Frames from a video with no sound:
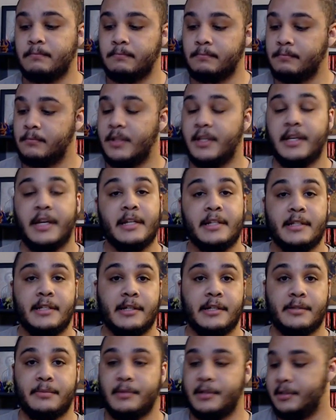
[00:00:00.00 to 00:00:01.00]
you get a
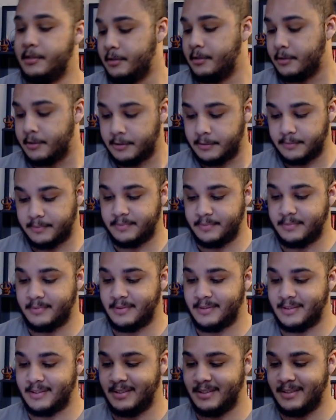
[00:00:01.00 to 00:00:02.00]
text message.
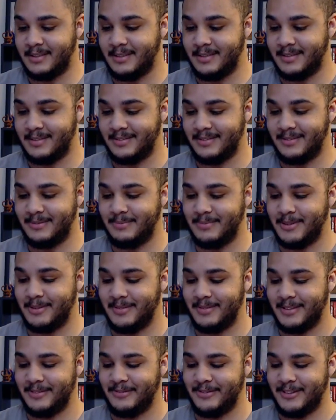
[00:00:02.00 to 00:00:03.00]
Put
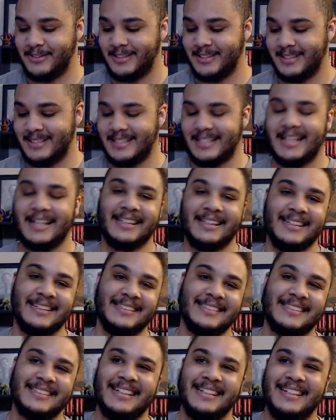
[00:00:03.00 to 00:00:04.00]
my phone on
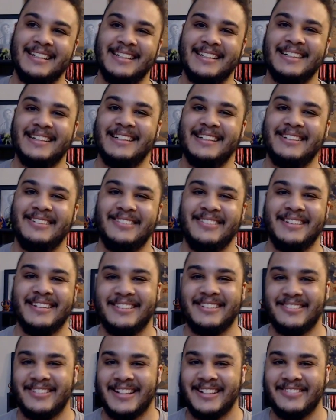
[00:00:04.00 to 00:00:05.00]
silence. What a
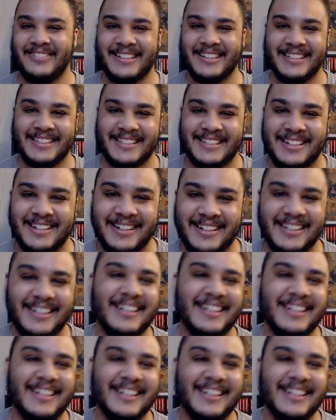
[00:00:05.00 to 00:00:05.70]
great way to start.